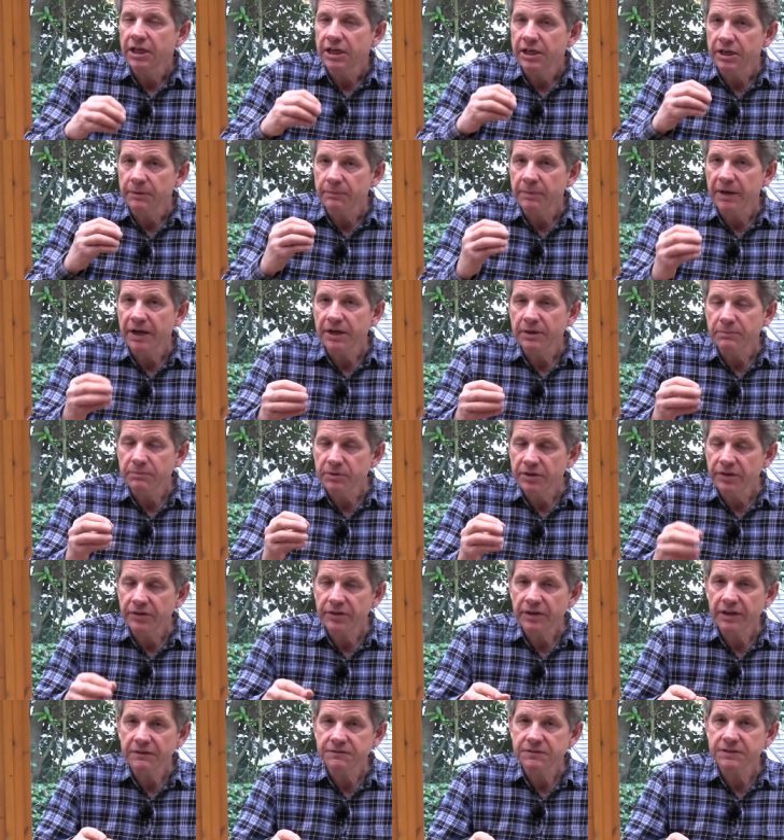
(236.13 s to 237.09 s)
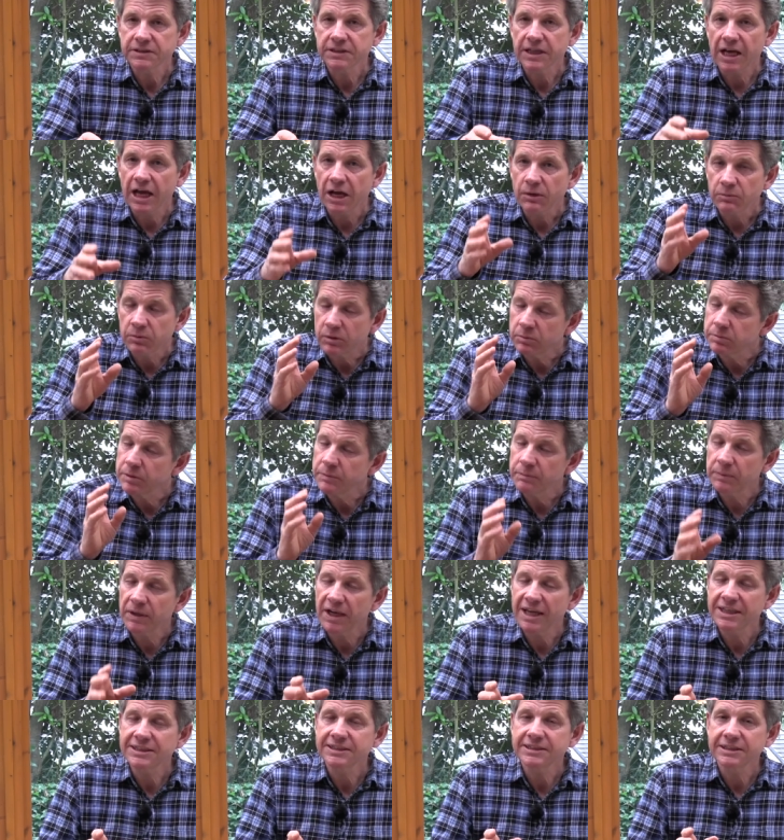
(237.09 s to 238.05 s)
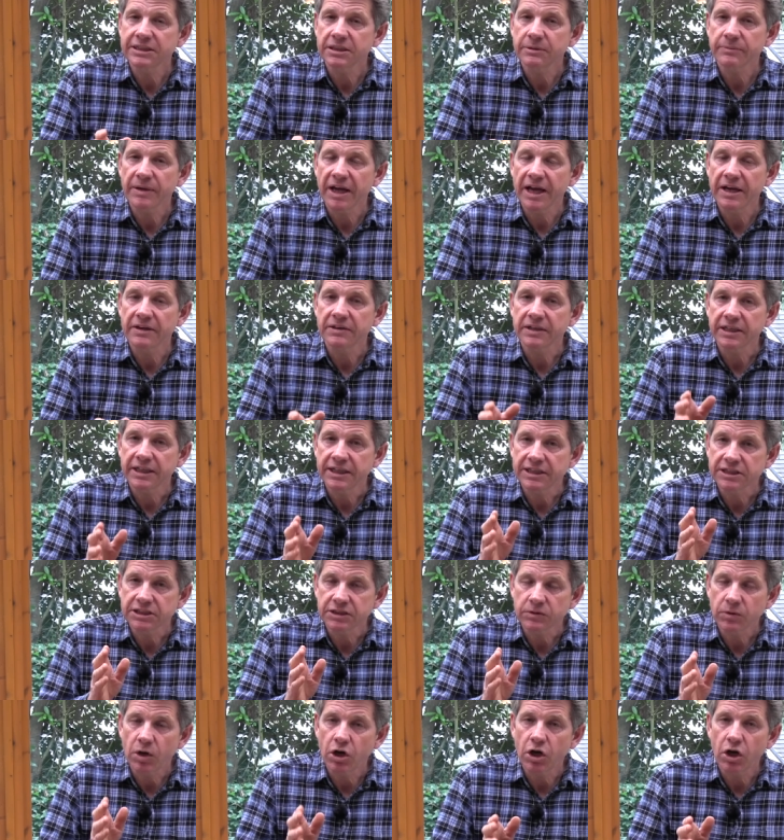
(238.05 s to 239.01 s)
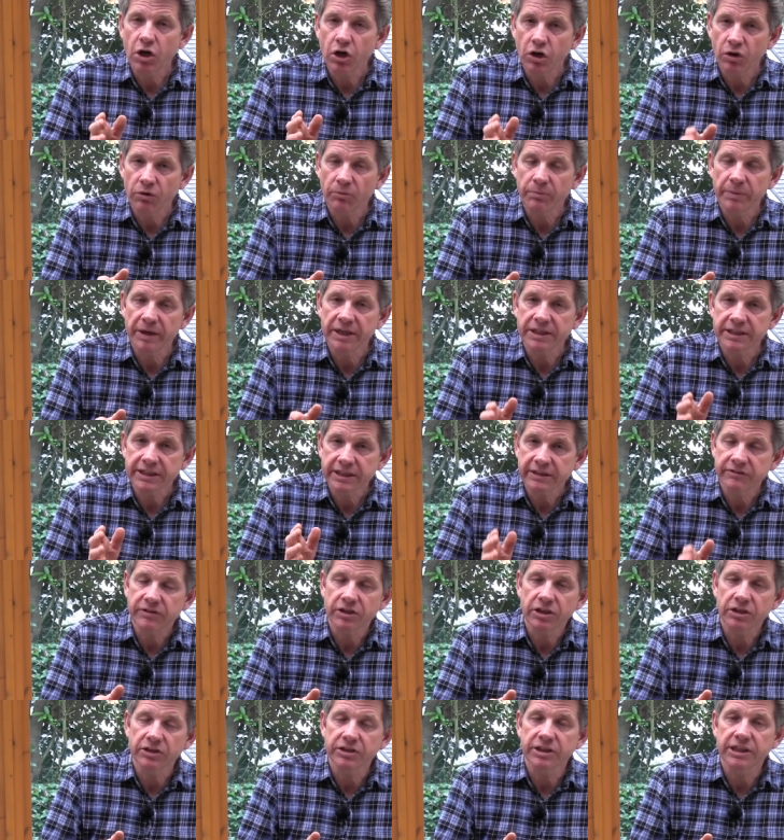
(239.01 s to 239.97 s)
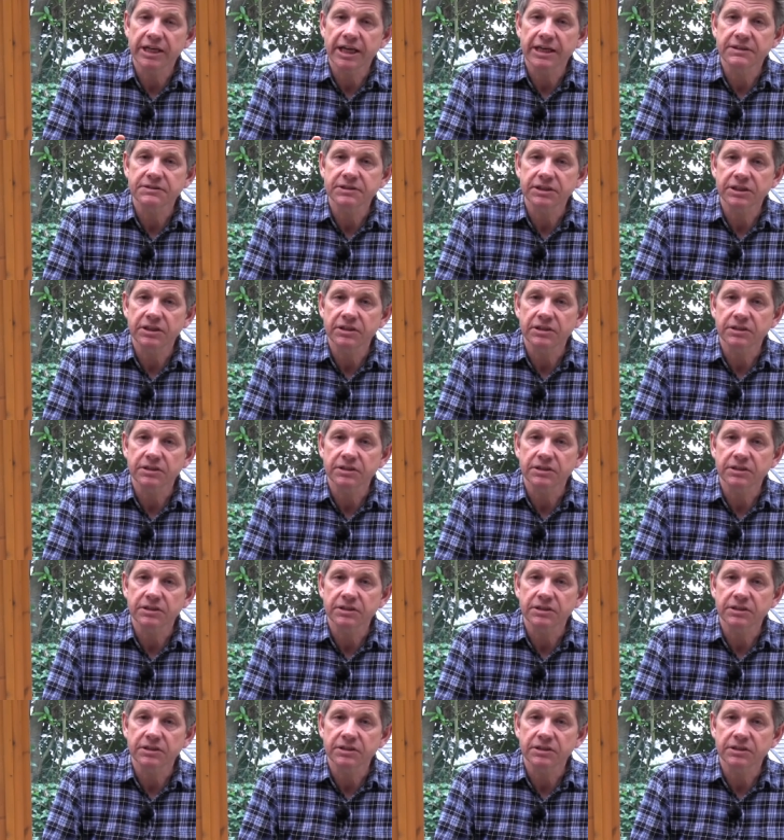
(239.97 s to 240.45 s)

and about a month after that we'll be planting them out into our hotbed here at Learn How to